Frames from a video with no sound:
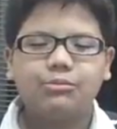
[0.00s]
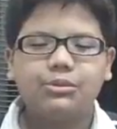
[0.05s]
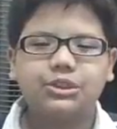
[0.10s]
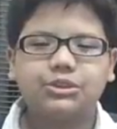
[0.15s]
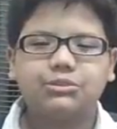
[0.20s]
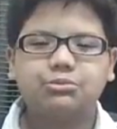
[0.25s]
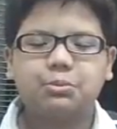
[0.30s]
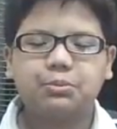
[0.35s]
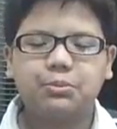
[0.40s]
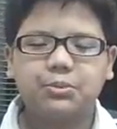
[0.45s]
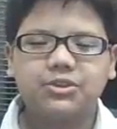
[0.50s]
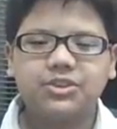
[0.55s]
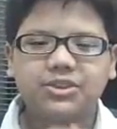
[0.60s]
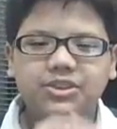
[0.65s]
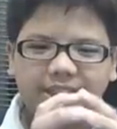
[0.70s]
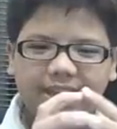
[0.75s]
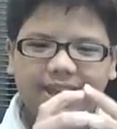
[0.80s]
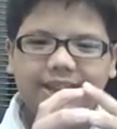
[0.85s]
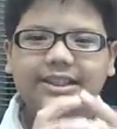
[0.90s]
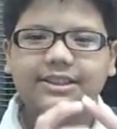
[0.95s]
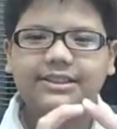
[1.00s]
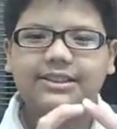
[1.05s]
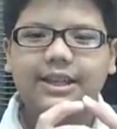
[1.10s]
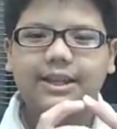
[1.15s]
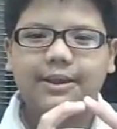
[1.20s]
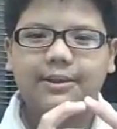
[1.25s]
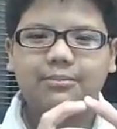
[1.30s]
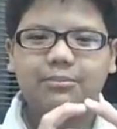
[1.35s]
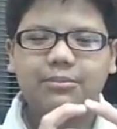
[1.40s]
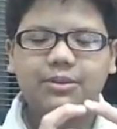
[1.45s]
which will protect
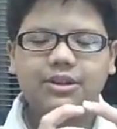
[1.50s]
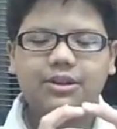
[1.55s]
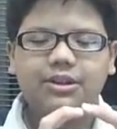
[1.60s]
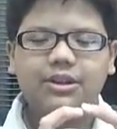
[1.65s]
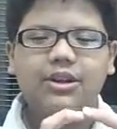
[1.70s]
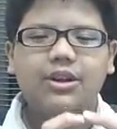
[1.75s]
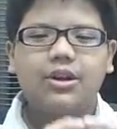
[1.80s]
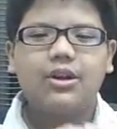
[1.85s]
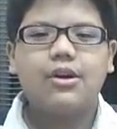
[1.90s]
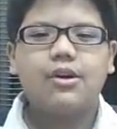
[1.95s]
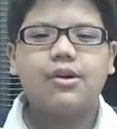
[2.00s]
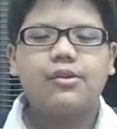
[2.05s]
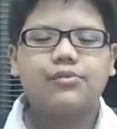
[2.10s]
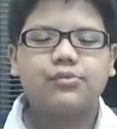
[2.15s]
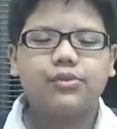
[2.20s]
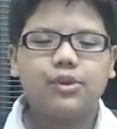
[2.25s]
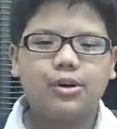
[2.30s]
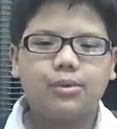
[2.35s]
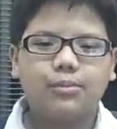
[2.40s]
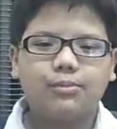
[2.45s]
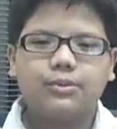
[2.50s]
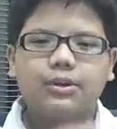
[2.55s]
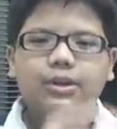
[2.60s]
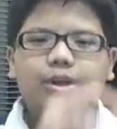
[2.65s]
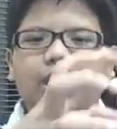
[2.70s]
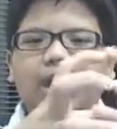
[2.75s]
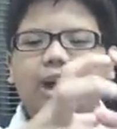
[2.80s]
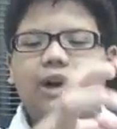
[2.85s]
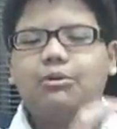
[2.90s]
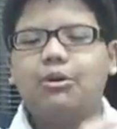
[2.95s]
them from
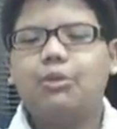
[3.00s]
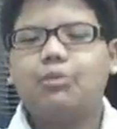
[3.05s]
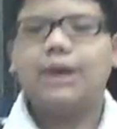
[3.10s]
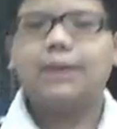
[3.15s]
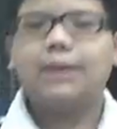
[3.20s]
our